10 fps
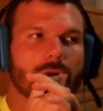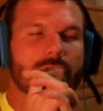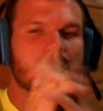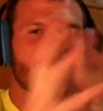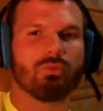
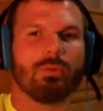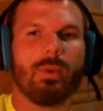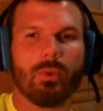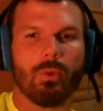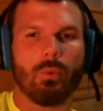because
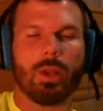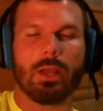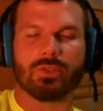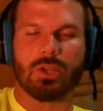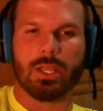remember when
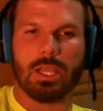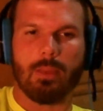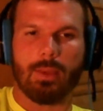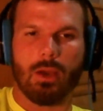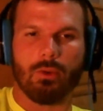I was talking
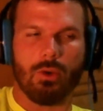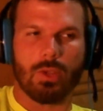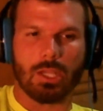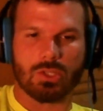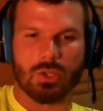about,
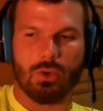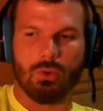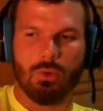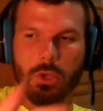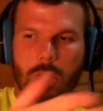okay,
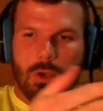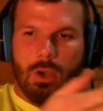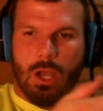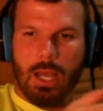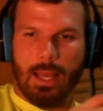so
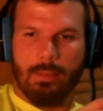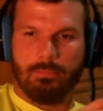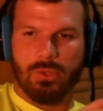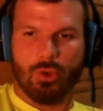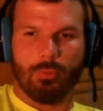
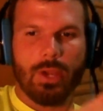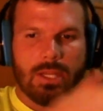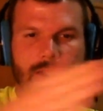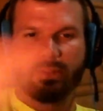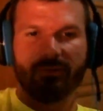your
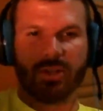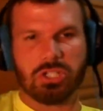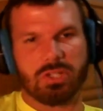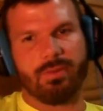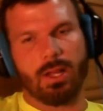brain doesn't
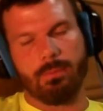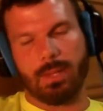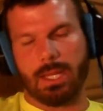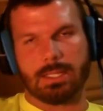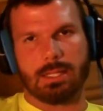finish
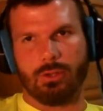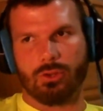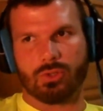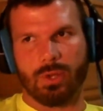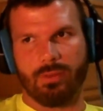developing until
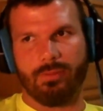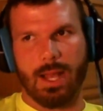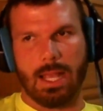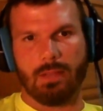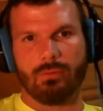you're
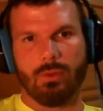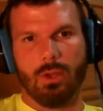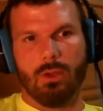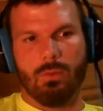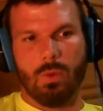25.
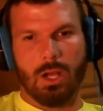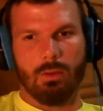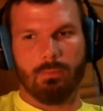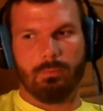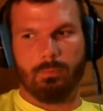
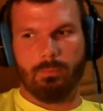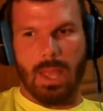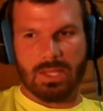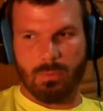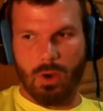Well,
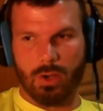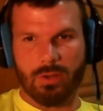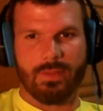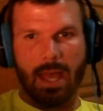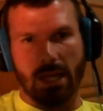as part
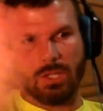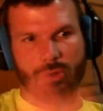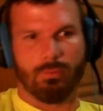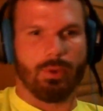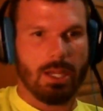of that,
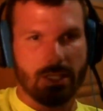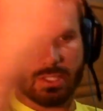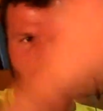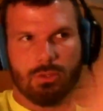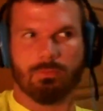your brain is
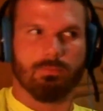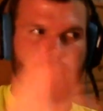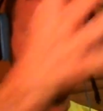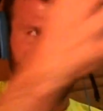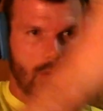still
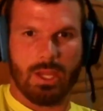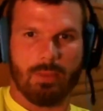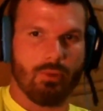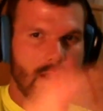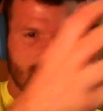growing
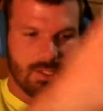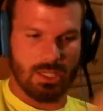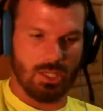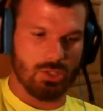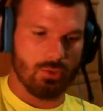and
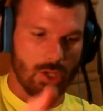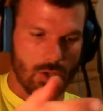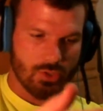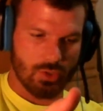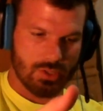processing and doing
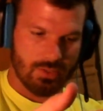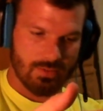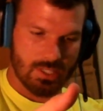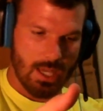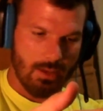all sorts of
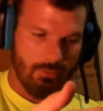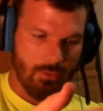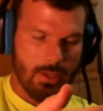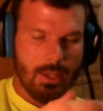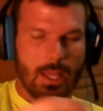stuff.
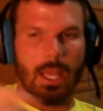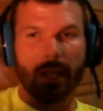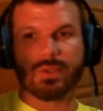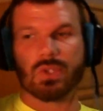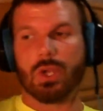
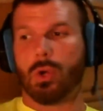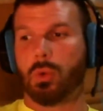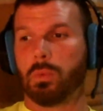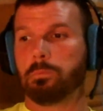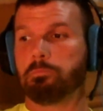And
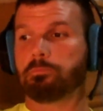so